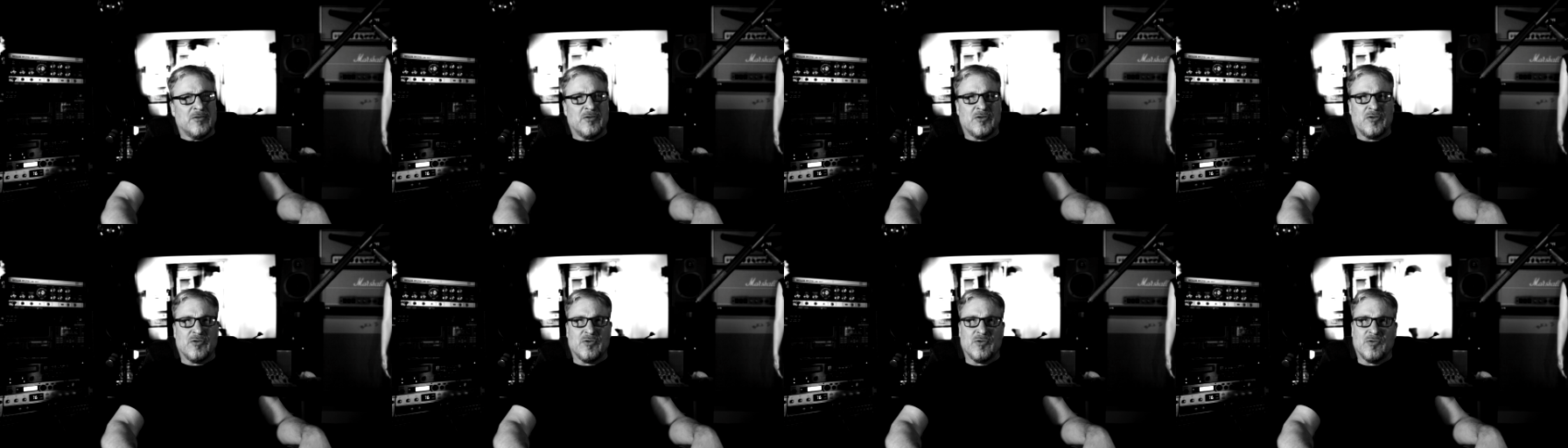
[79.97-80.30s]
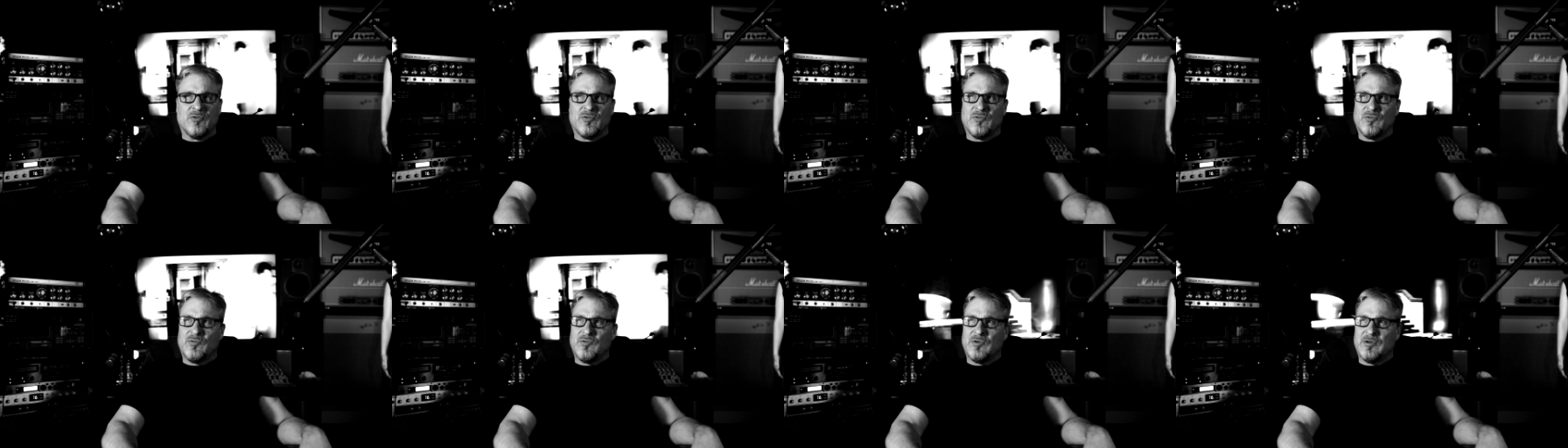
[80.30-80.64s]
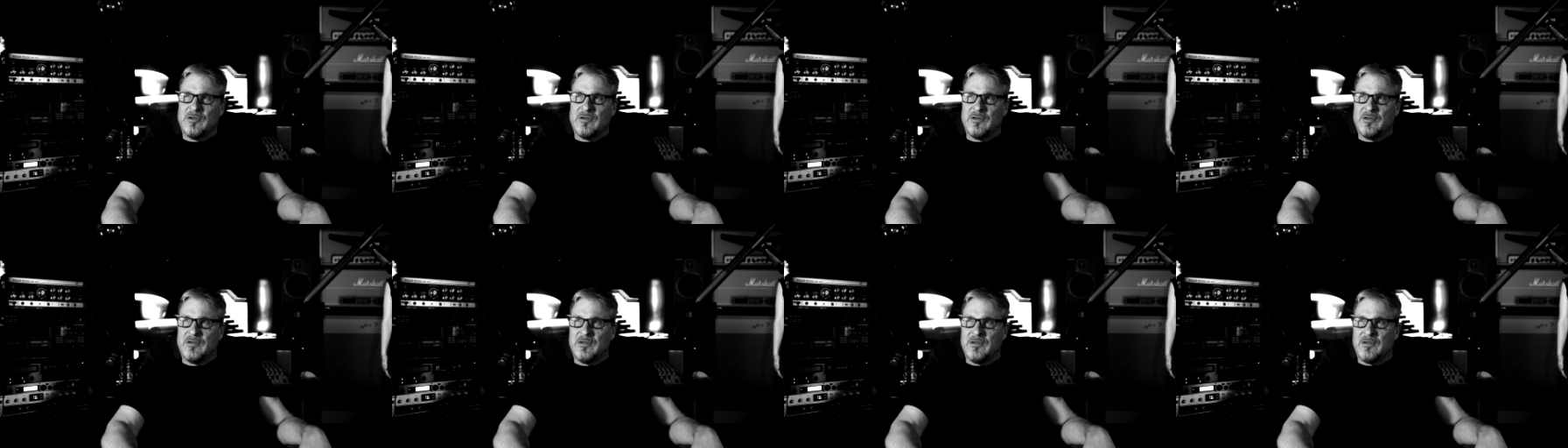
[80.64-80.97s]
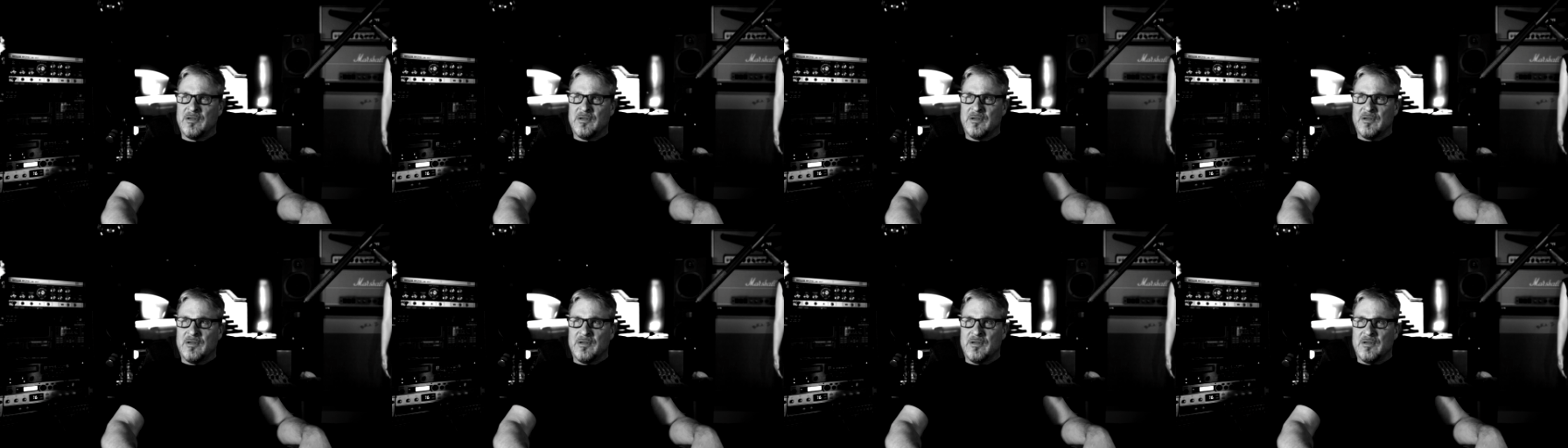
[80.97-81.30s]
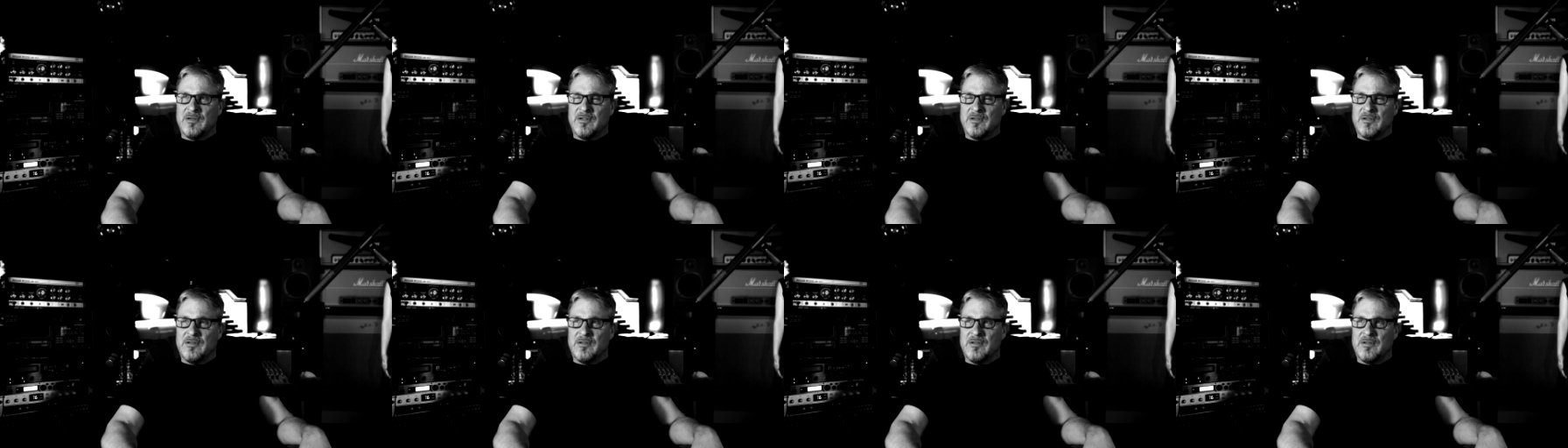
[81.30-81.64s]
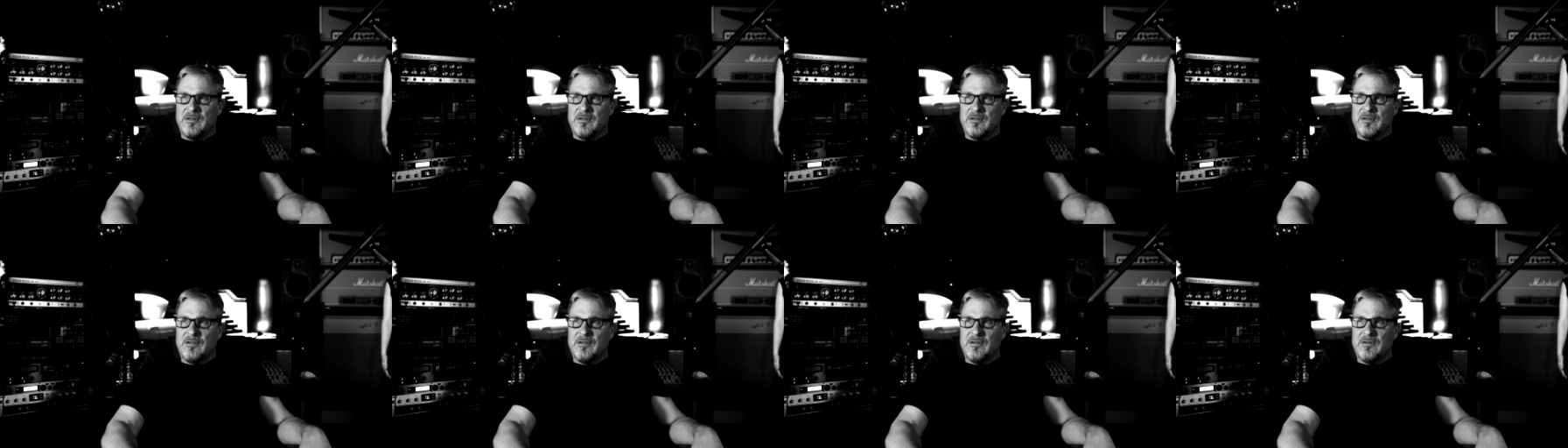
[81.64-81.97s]
to
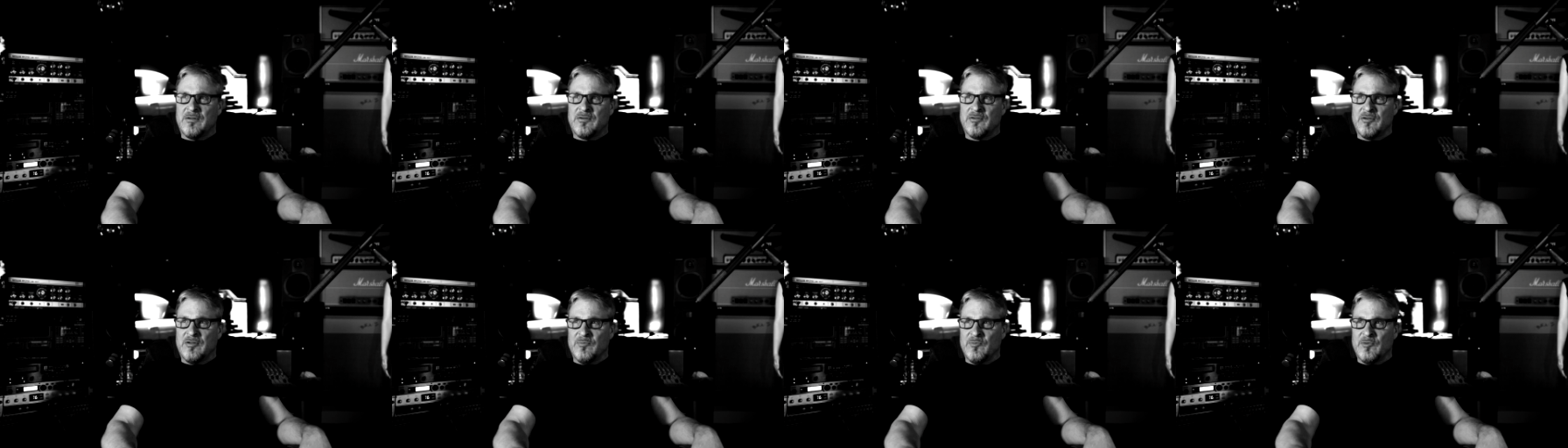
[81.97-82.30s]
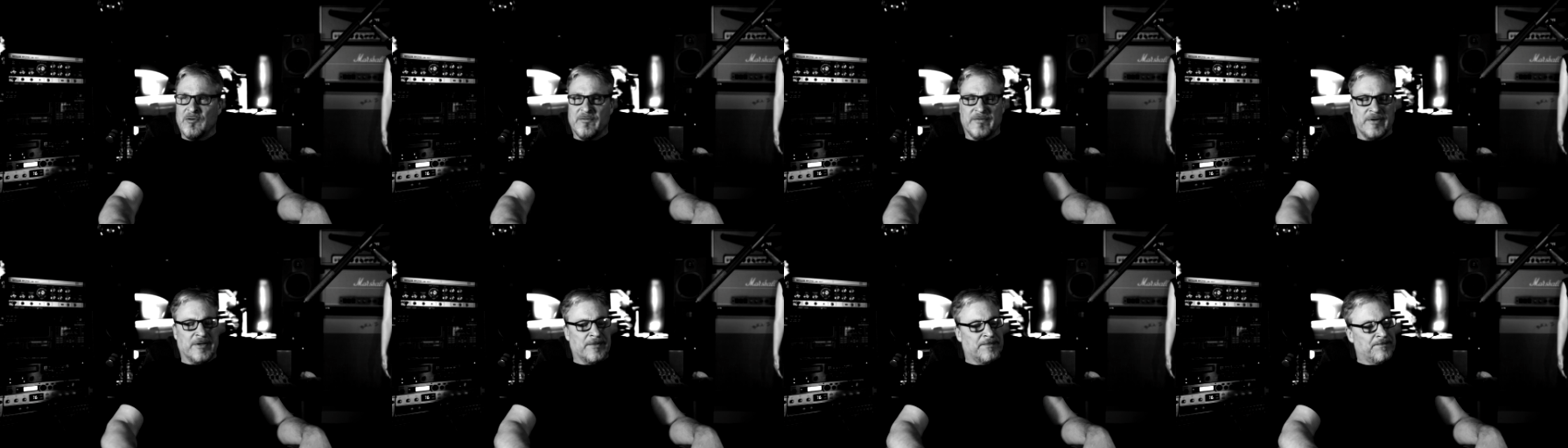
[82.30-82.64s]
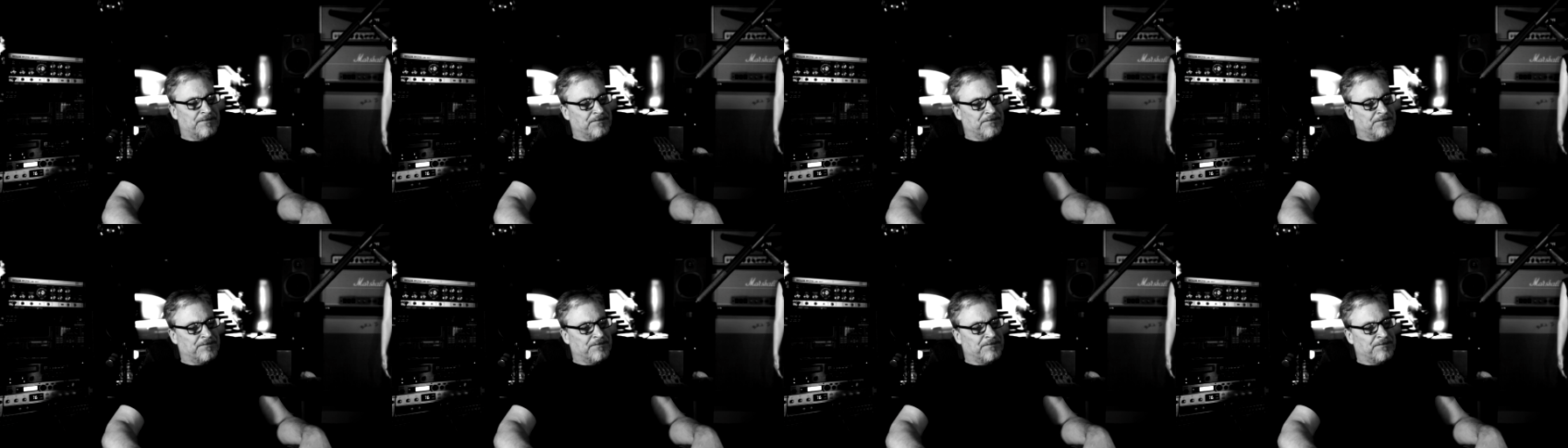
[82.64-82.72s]
the movie.